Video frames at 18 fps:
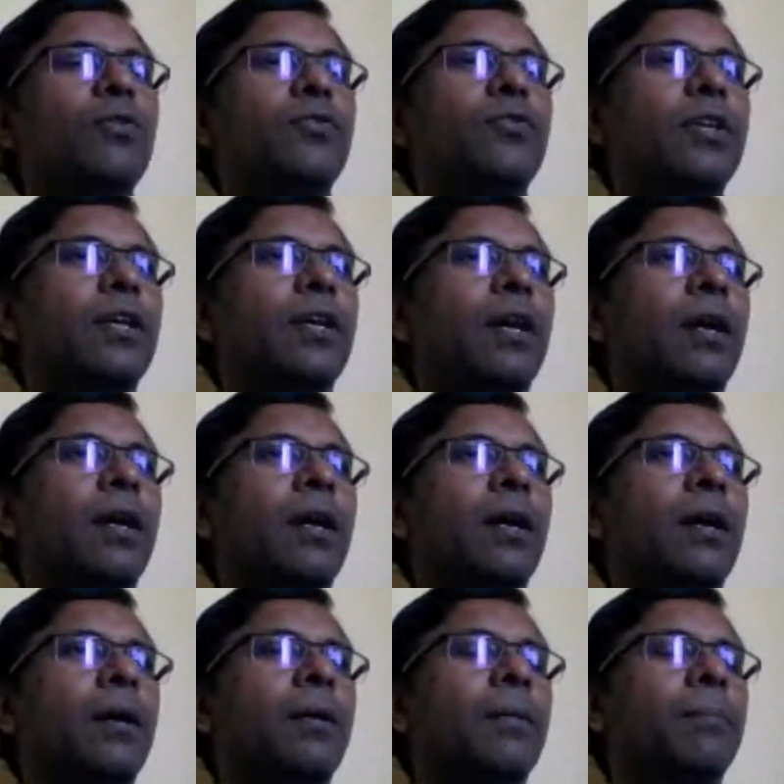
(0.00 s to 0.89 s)

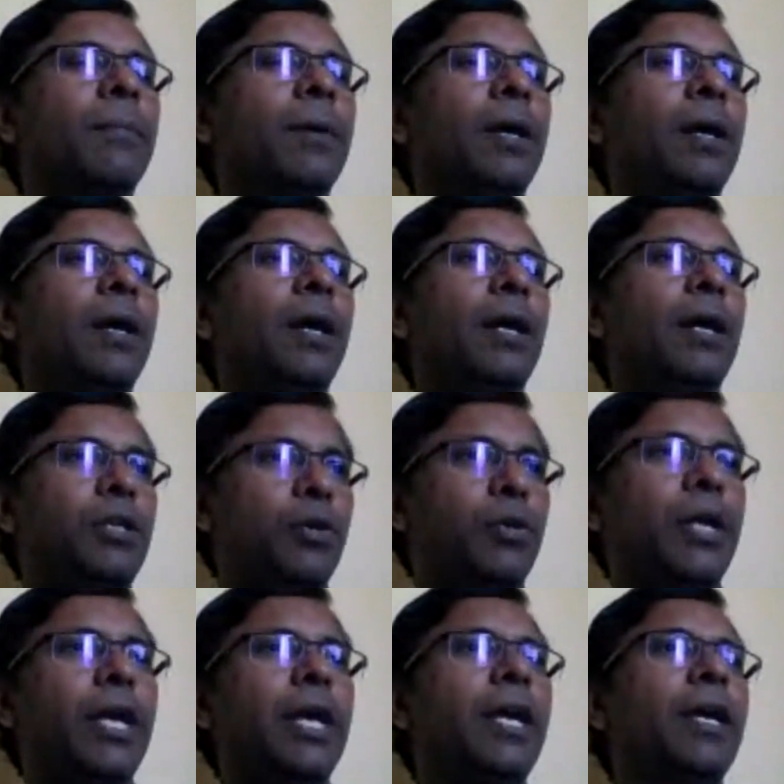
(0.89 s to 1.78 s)
today's session, I have
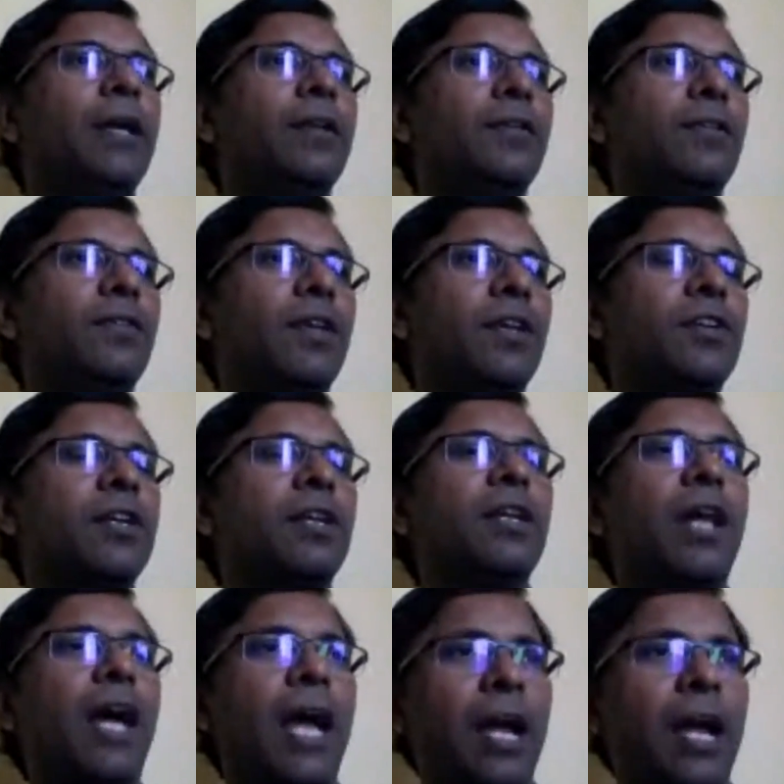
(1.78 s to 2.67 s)
drawn it from the R
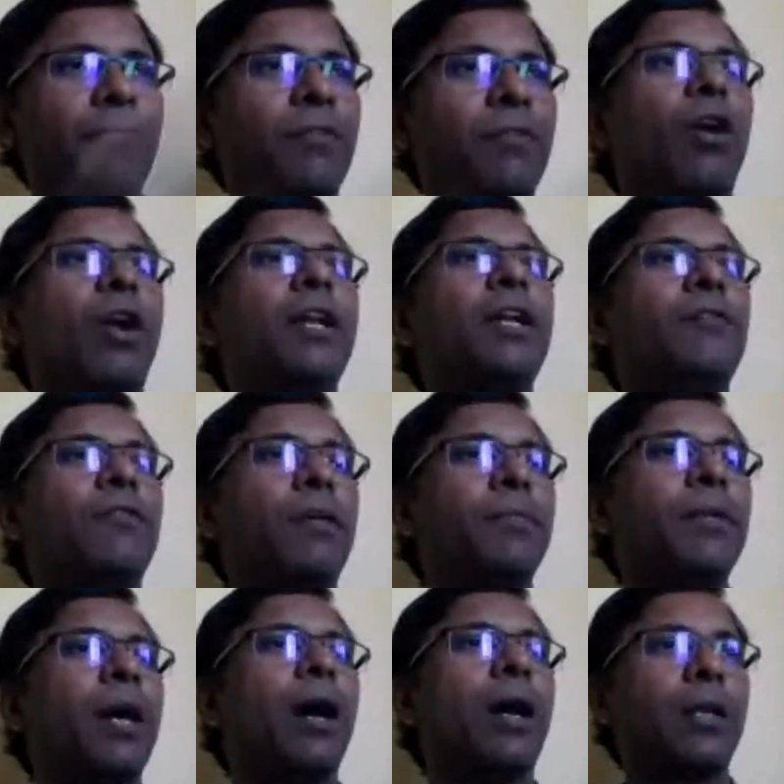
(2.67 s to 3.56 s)
Cookbook, right?
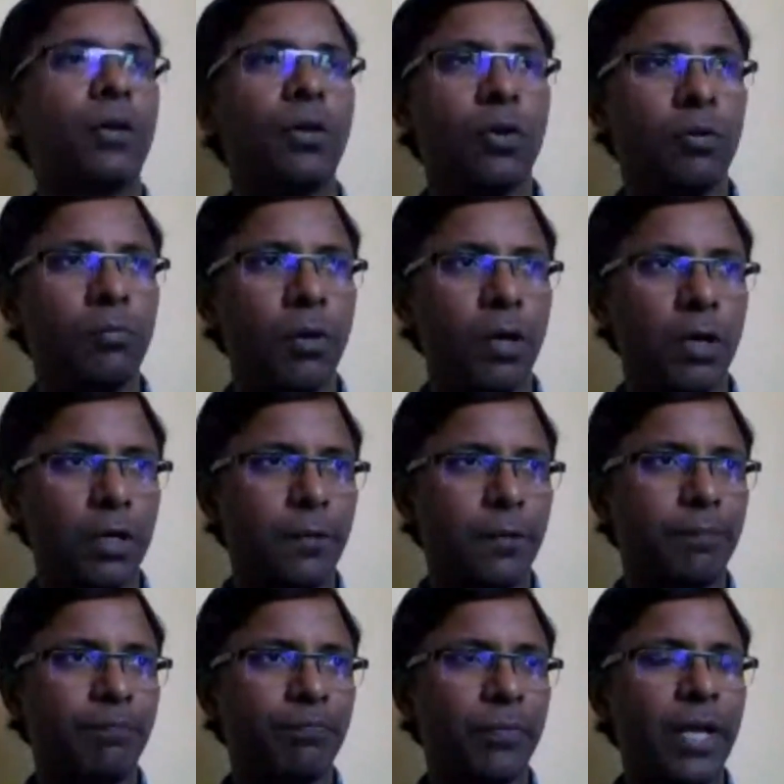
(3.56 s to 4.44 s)
How do you apply
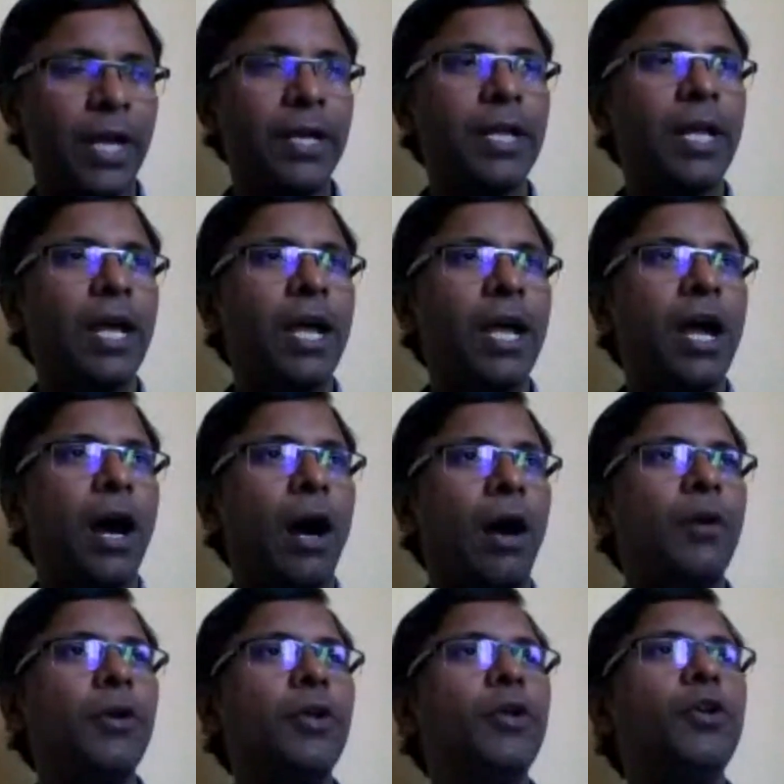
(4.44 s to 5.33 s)
a function to
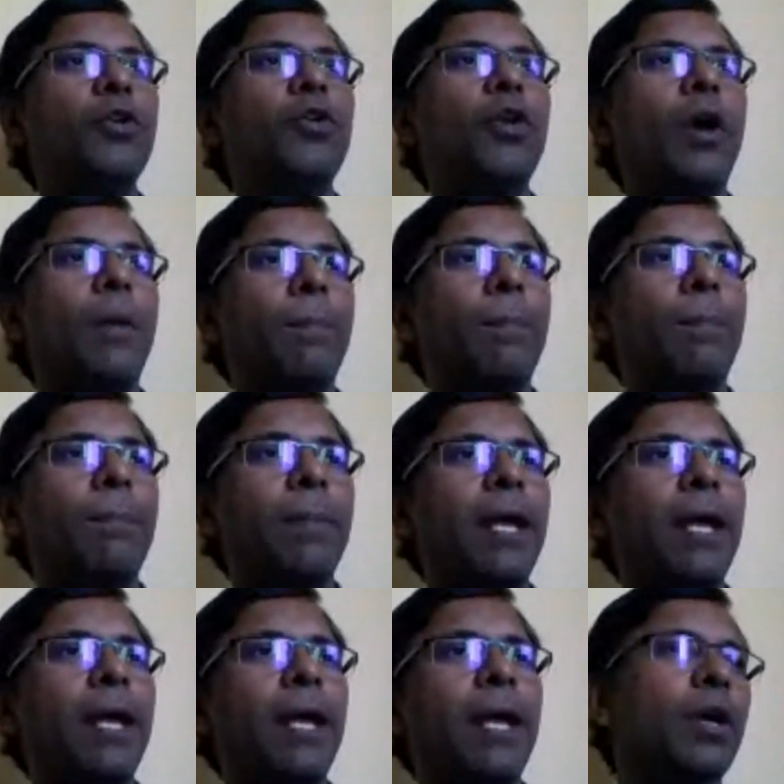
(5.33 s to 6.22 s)
every row? How do you
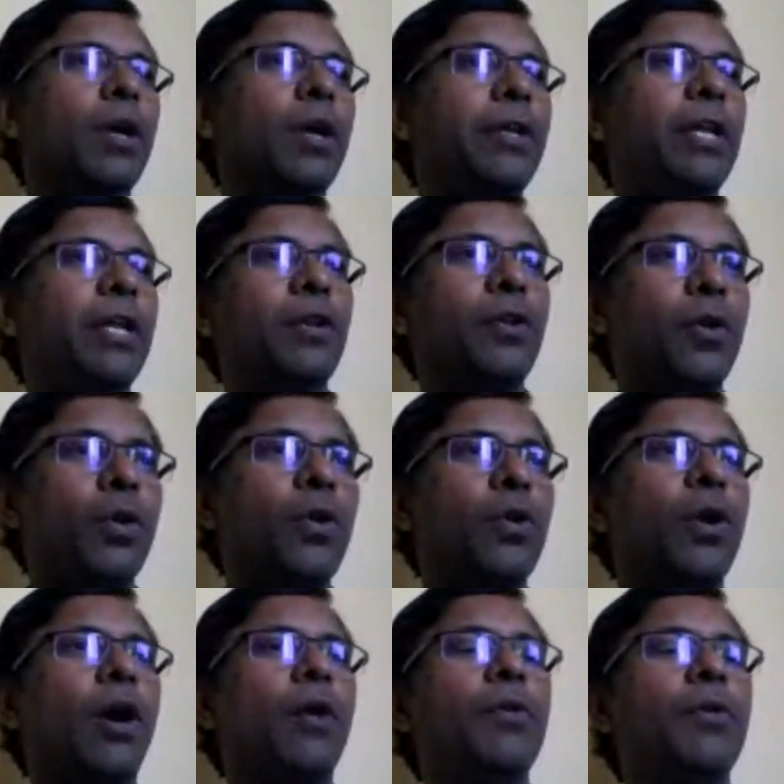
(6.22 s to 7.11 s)
apply a function to every
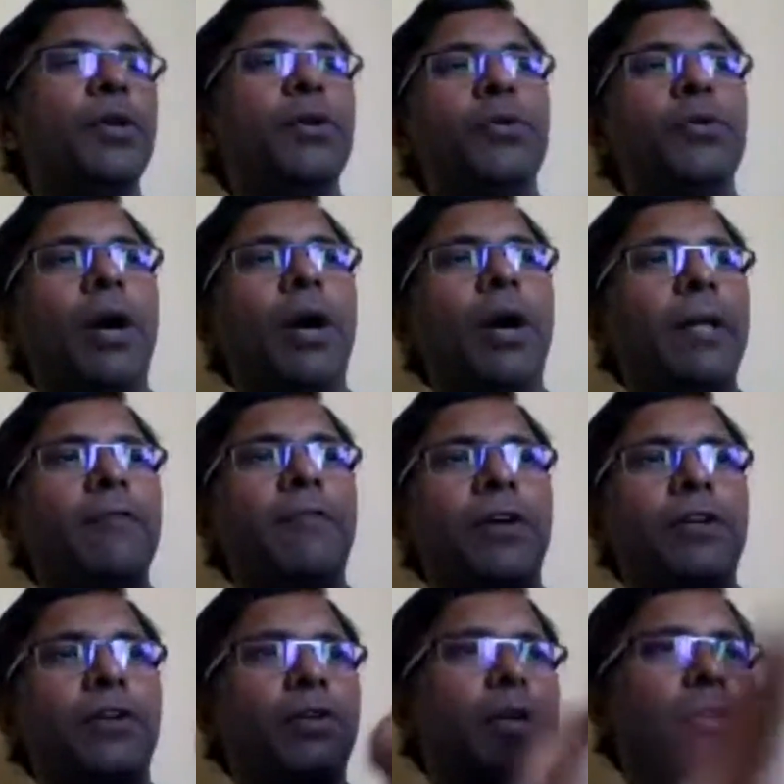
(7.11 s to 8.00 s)
column,
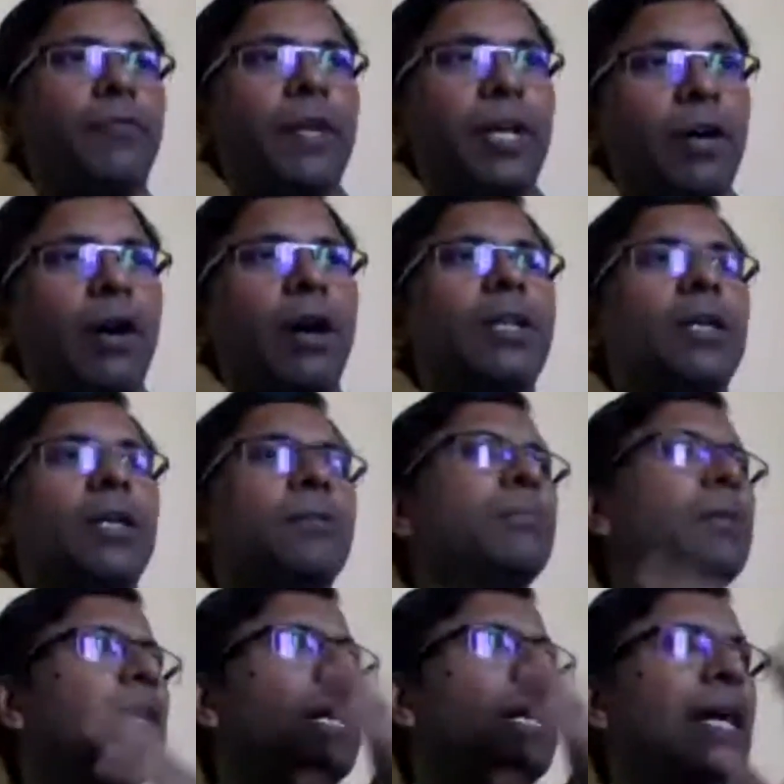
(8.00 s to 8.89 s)
etc., etc.? How do
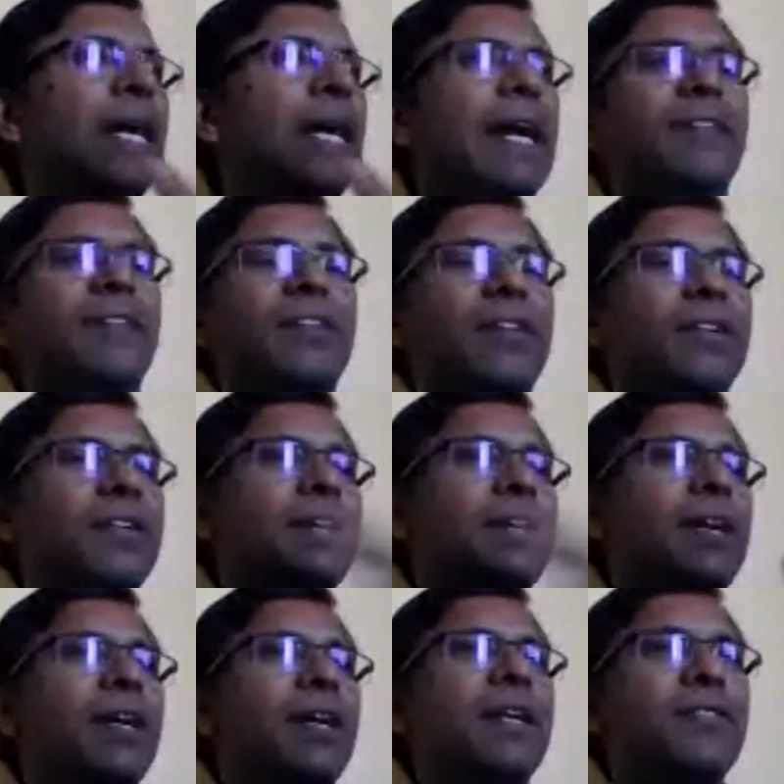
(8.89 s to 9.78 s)
you read from
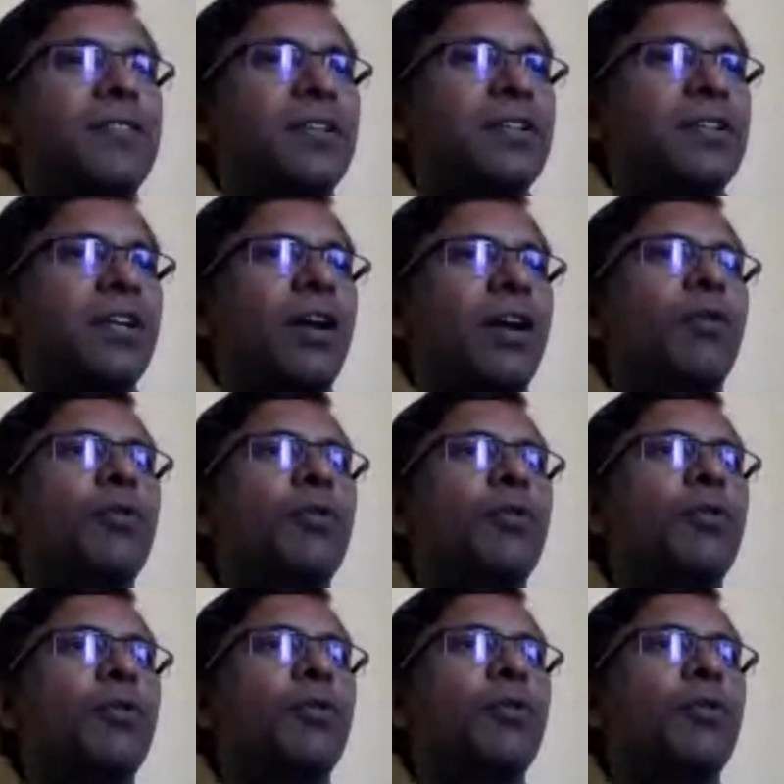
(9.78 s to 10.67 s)
Excel? How do you read from